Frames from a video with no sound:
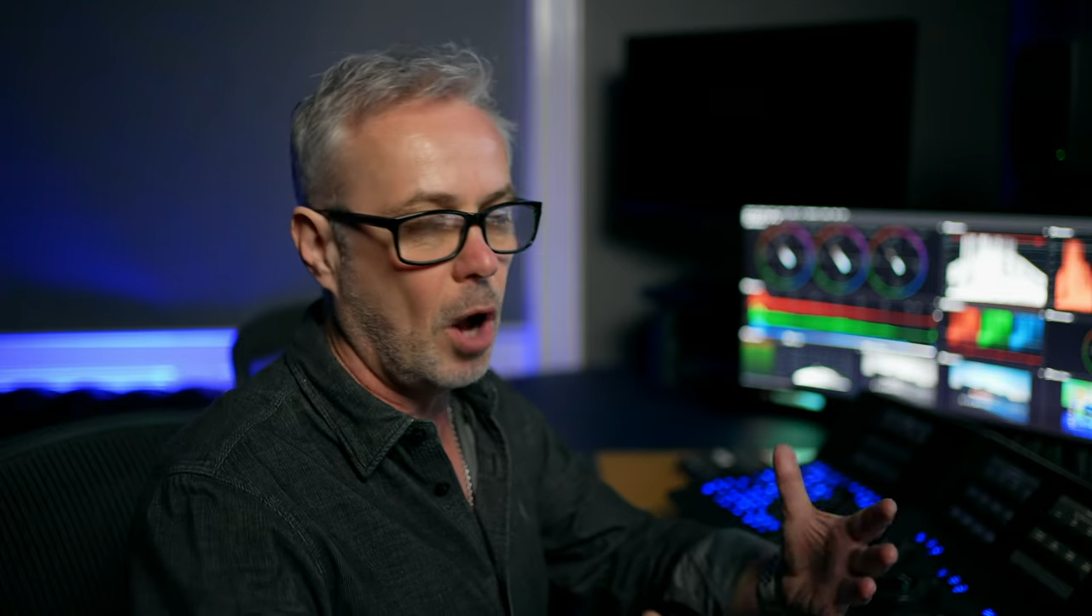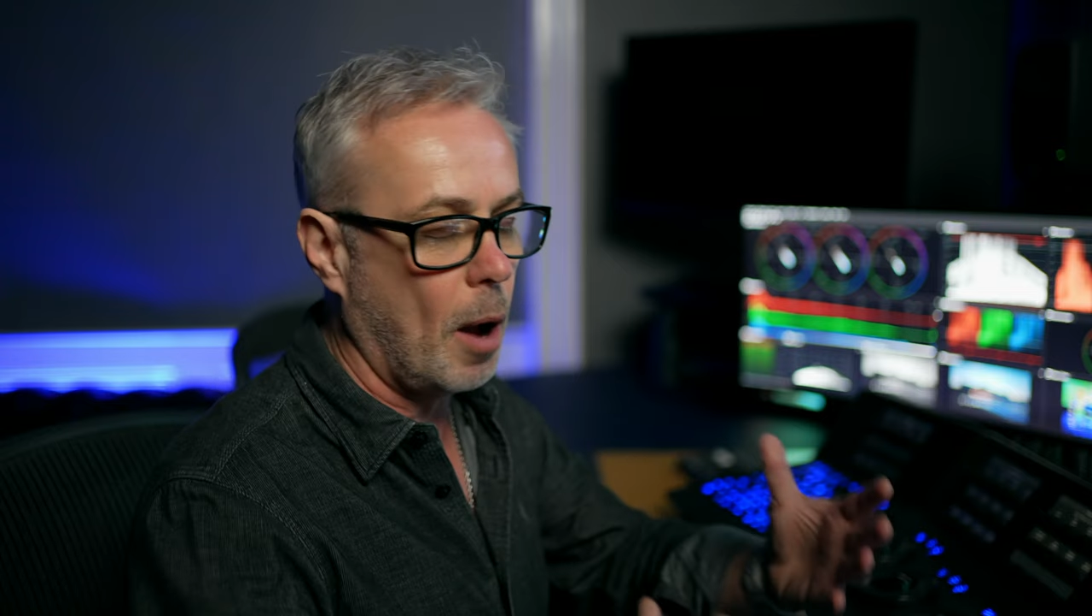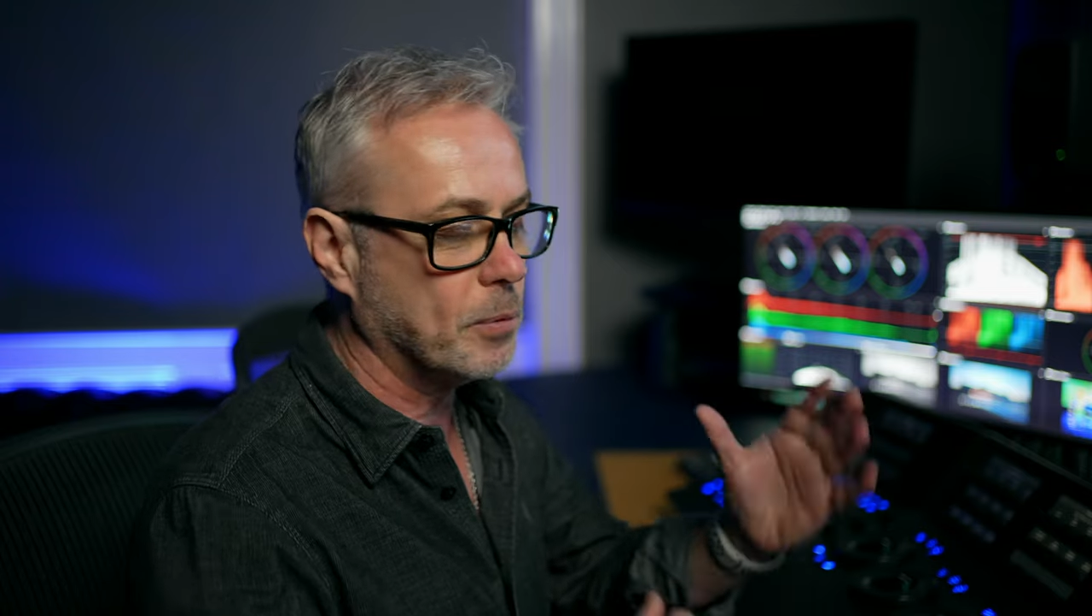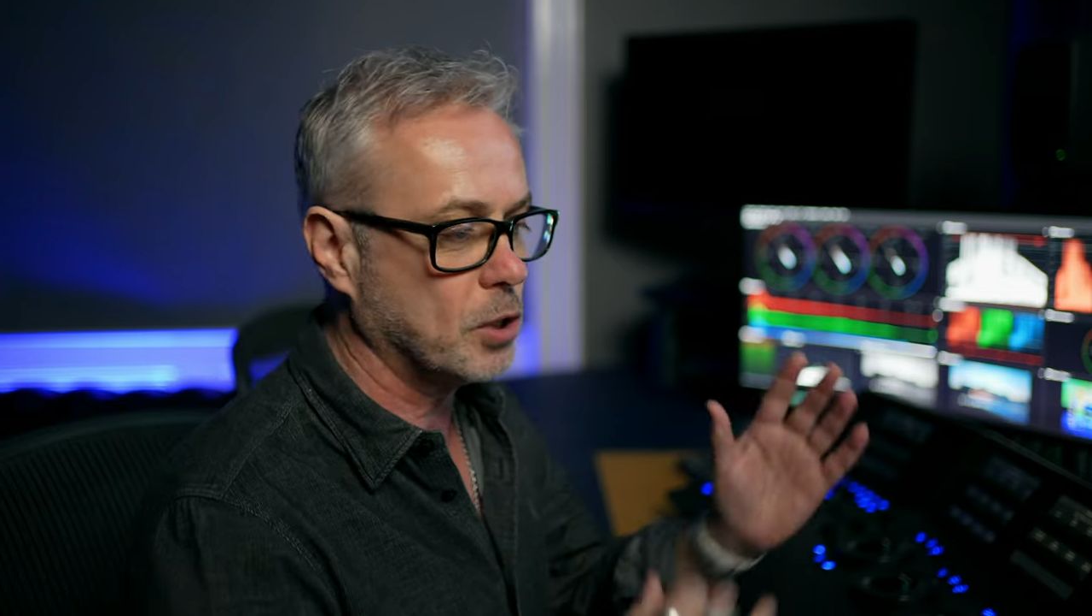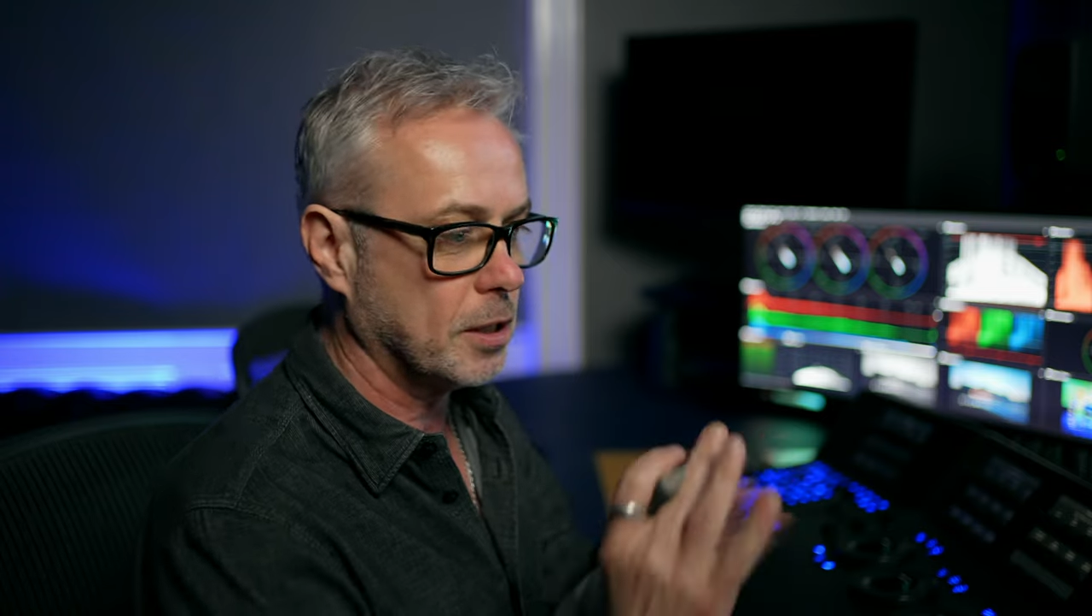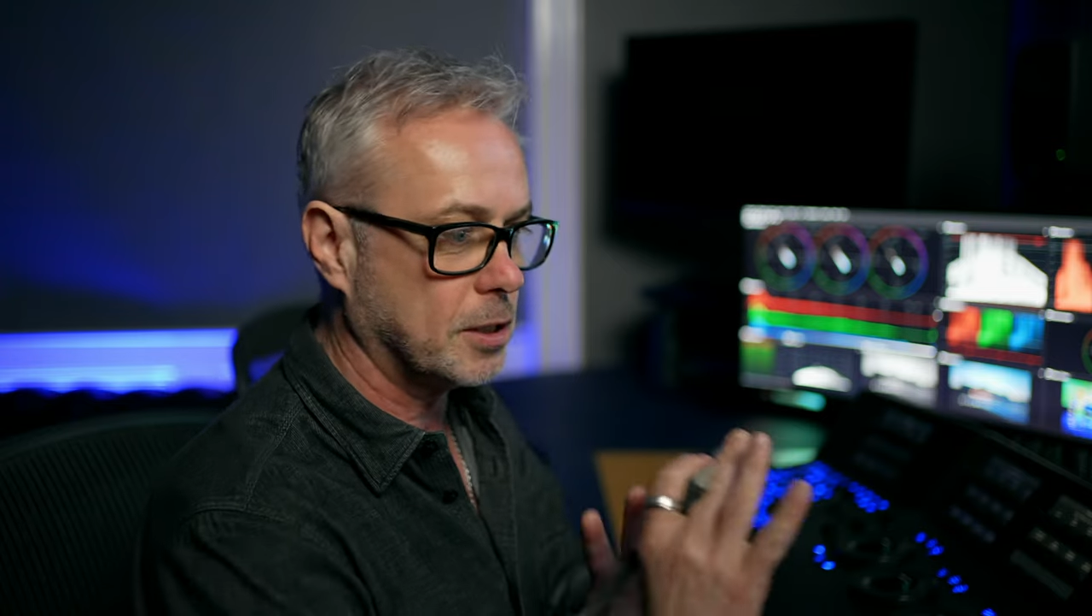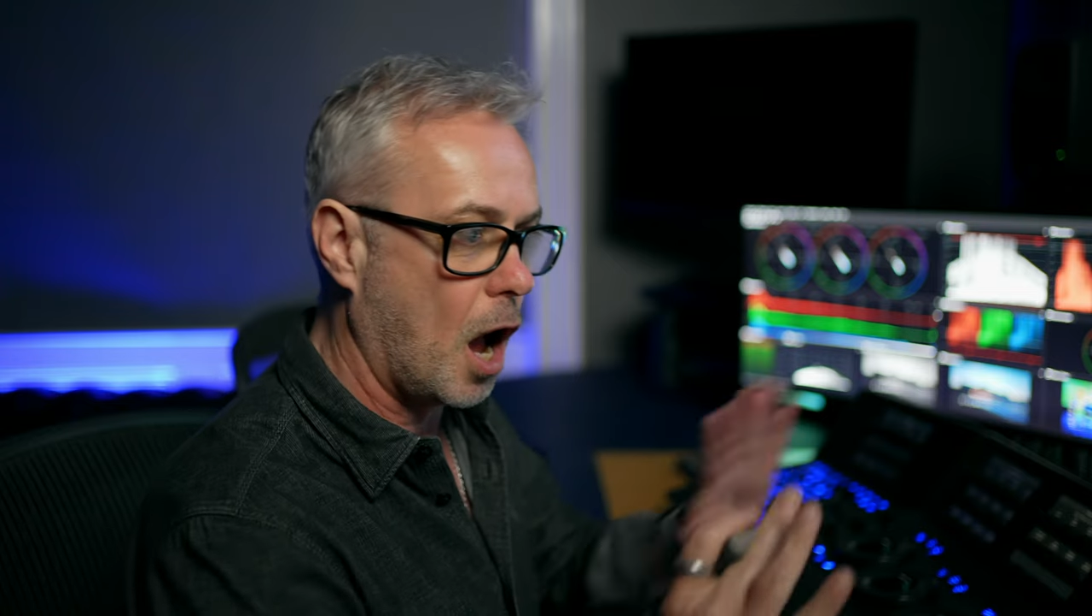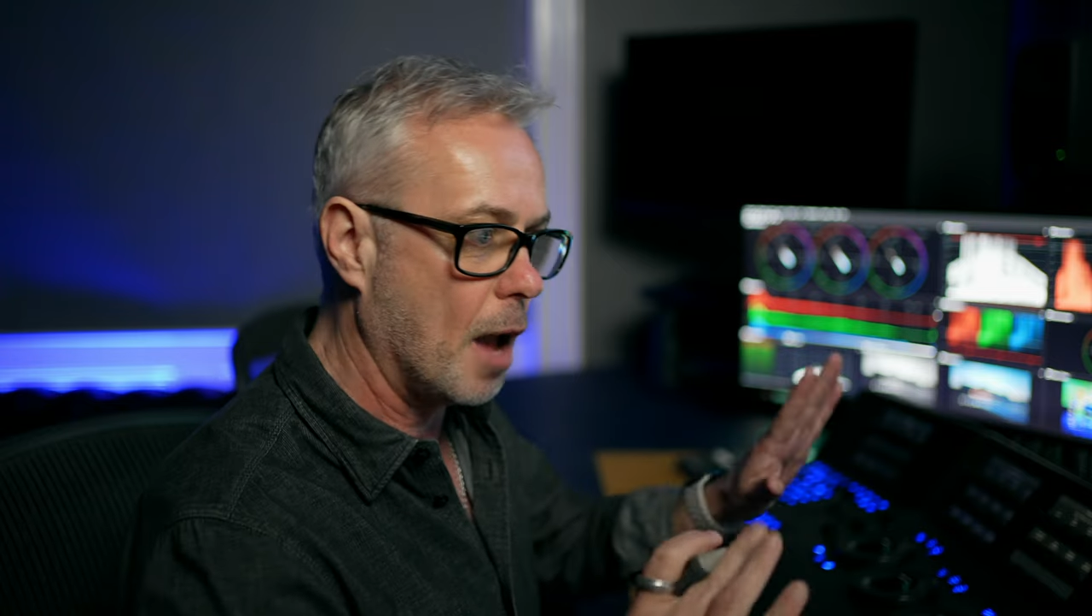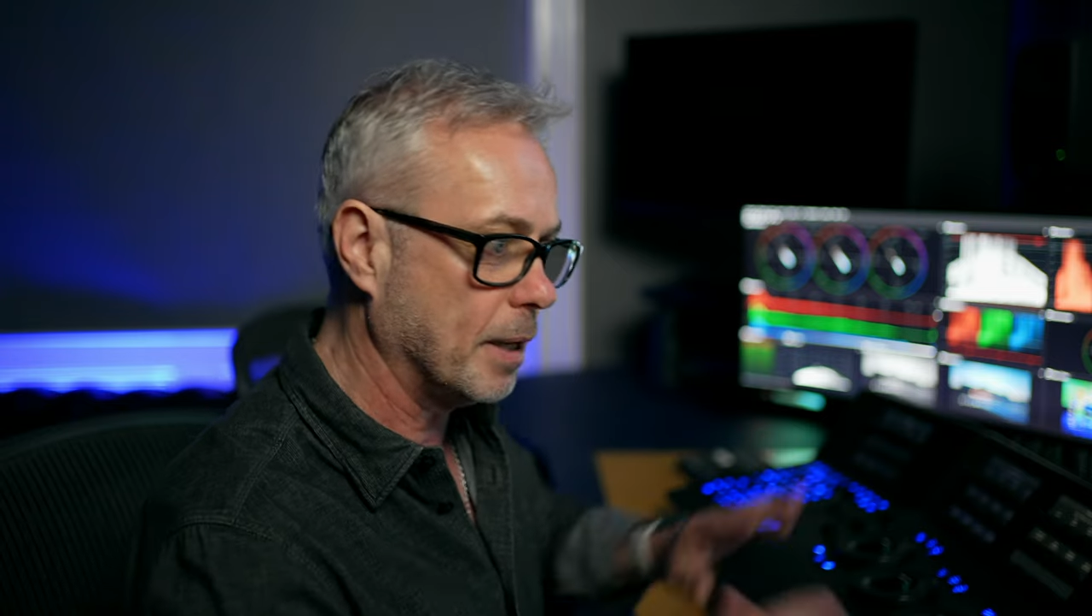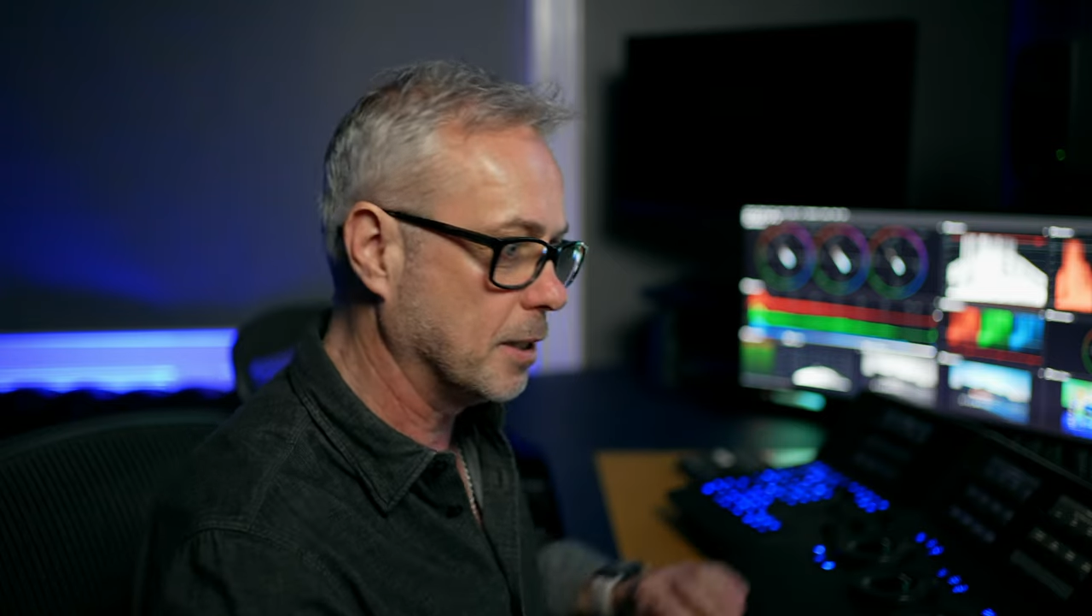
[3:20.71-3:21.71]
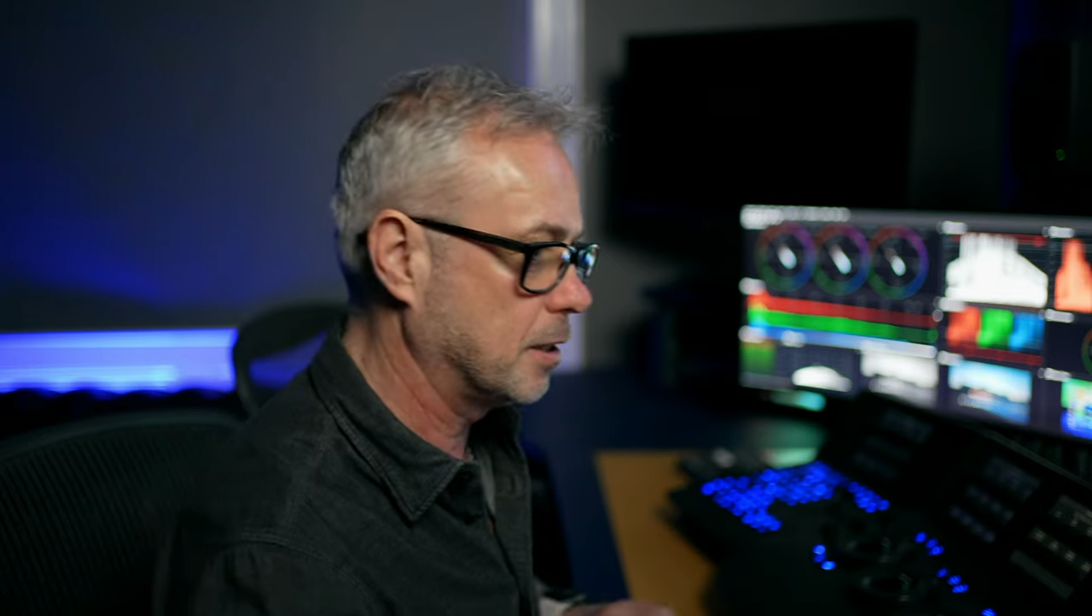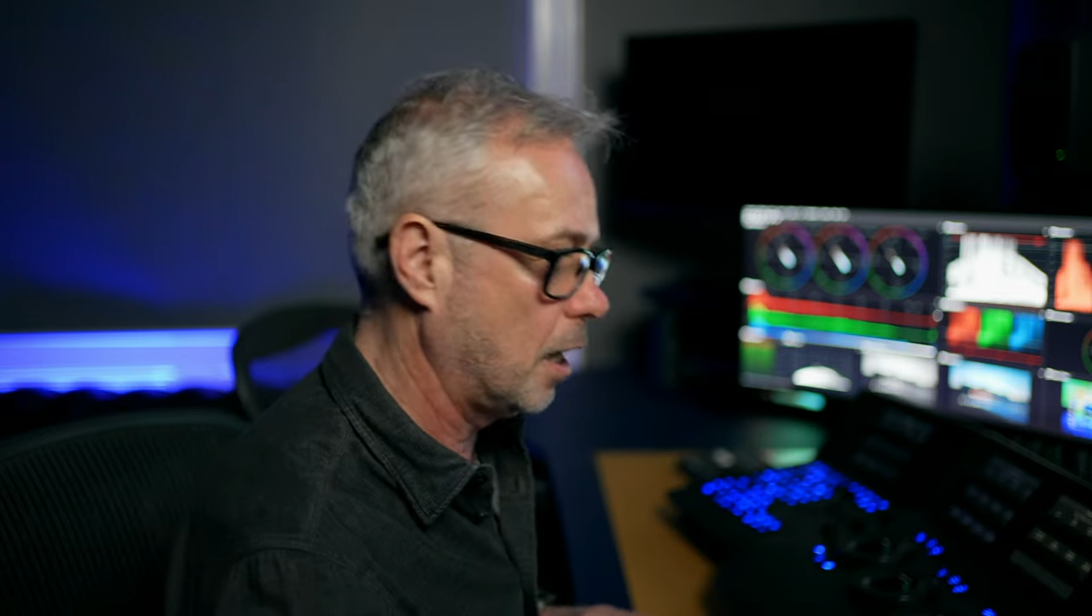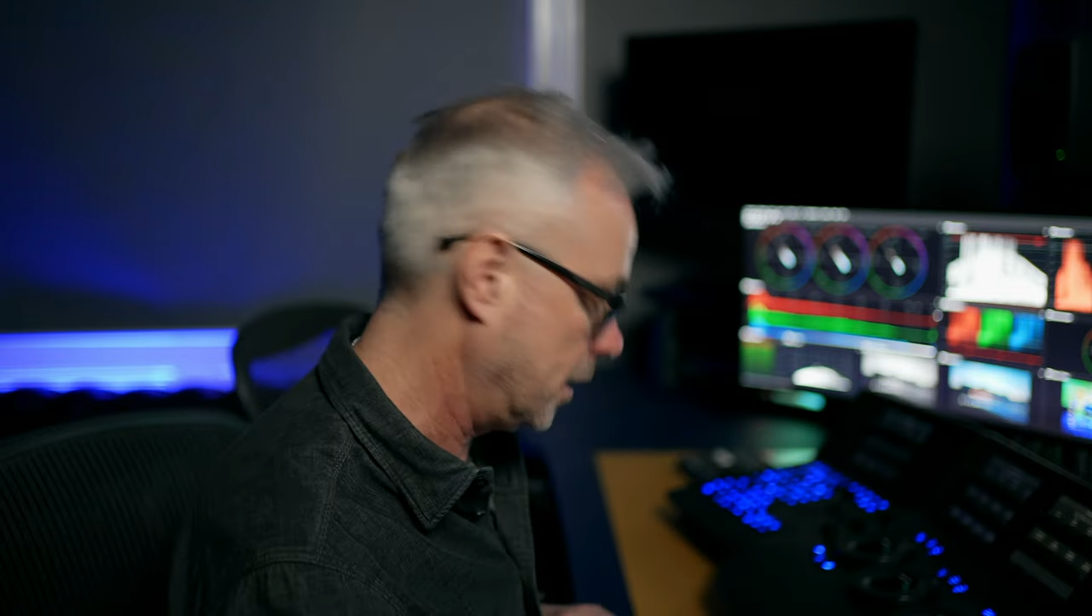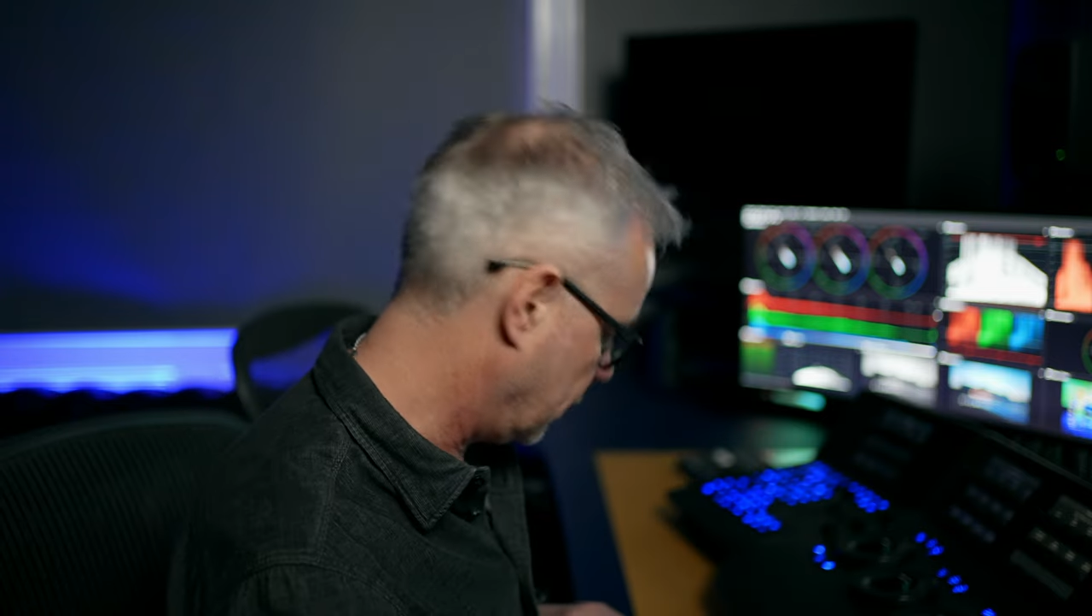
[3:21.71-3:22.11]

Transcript: up so the timing is slightly